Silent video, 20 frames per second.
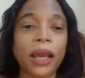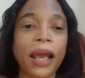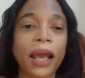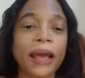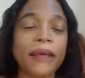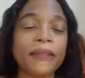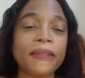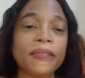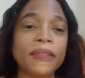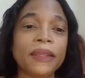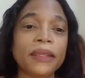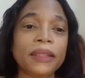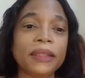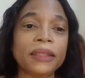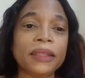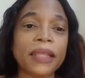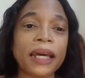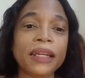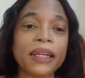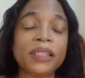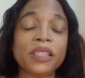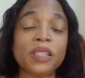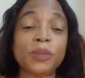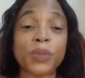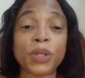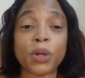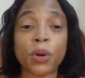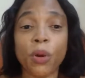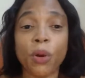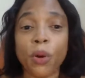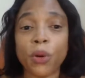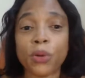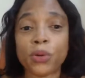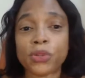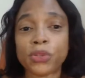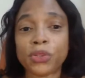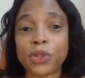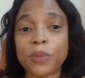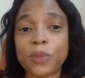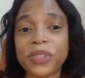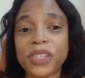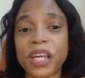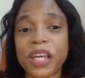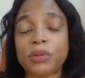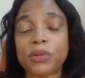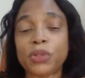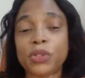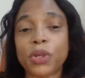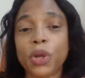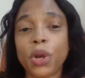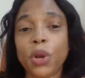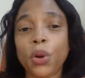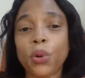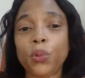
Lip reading: And that is because sometimes